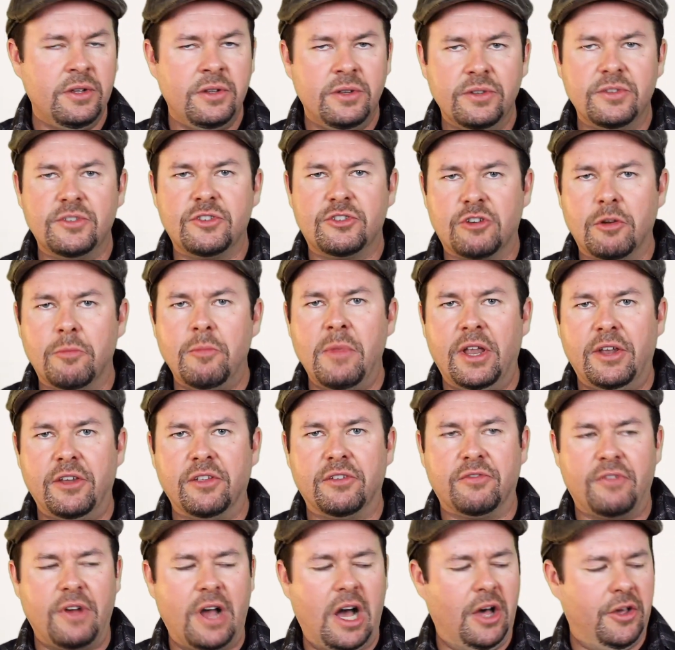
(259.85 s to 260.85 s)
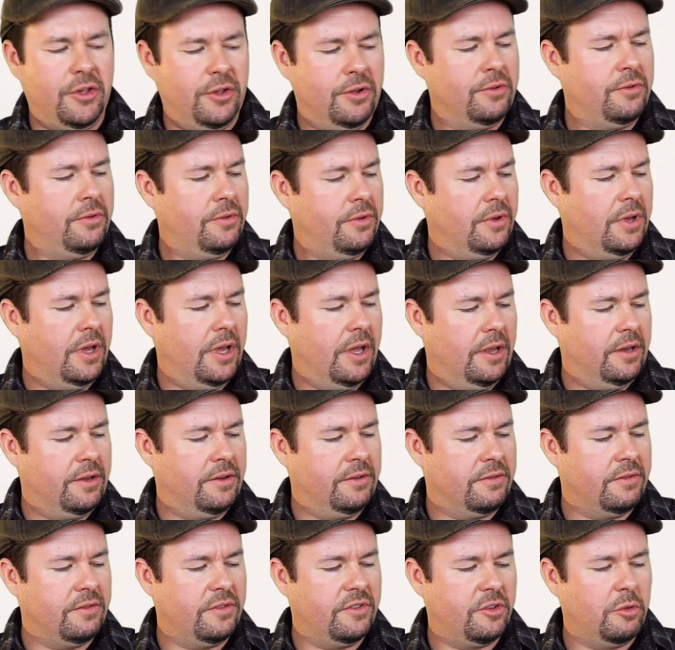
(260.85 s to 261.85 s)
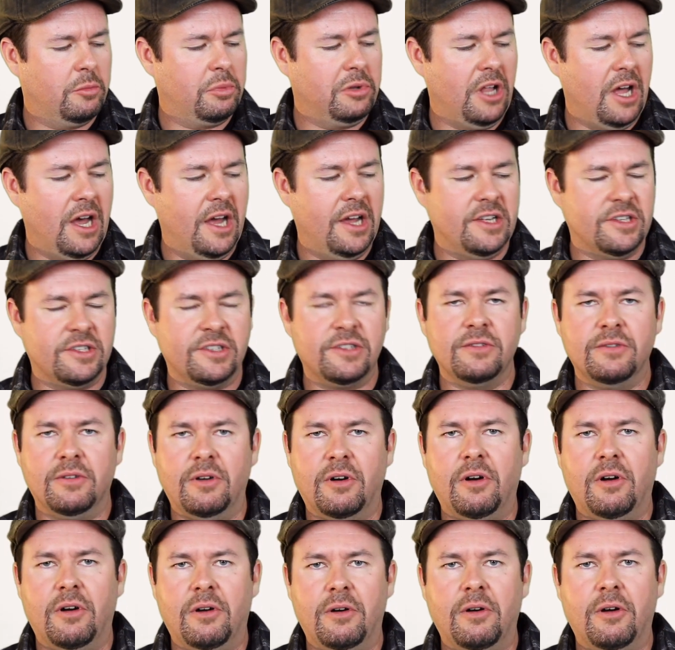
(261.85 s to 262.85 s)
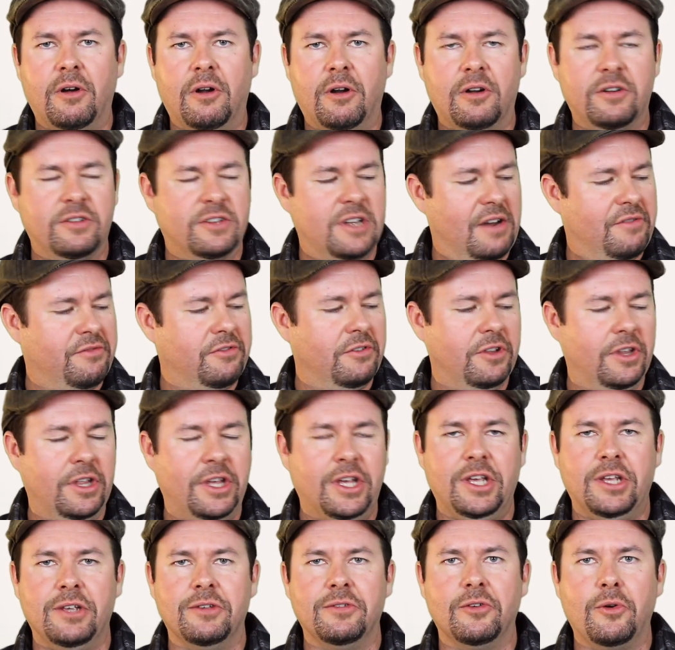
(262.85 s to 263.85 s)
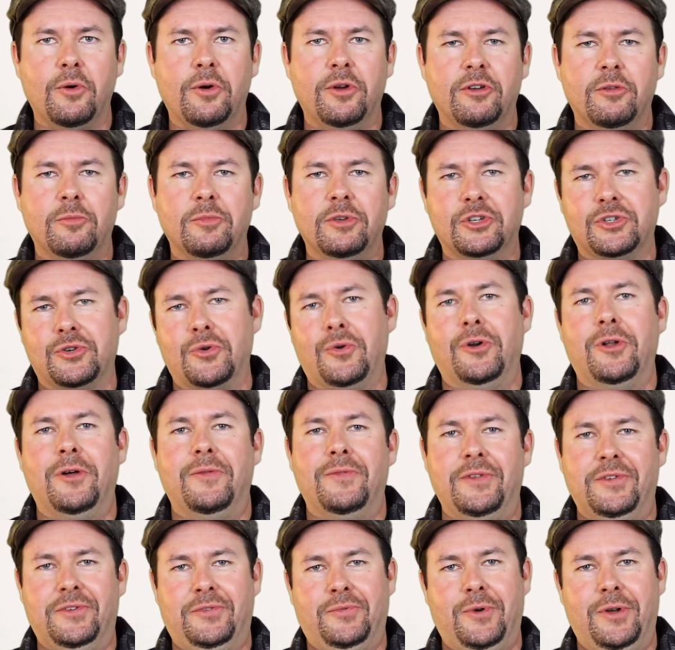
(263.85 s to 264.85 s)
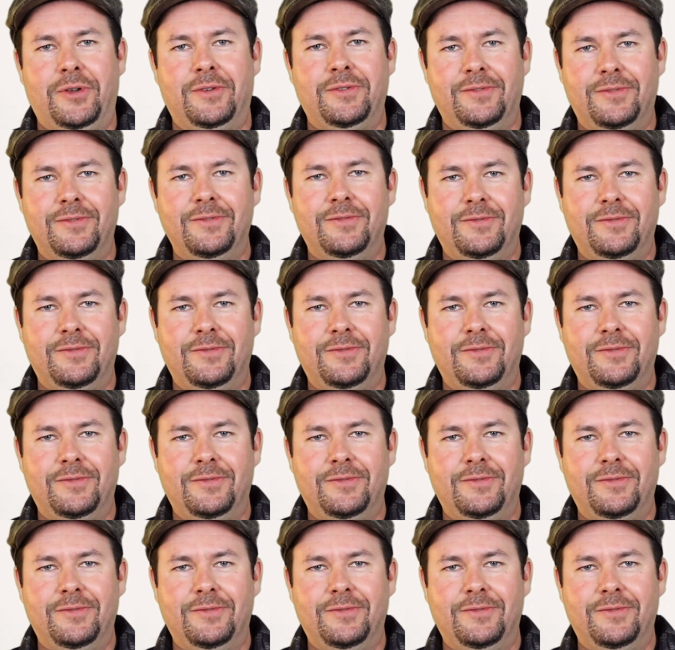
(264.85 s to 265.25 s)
It's tremendous value and supplies are definitely going to be short on this one.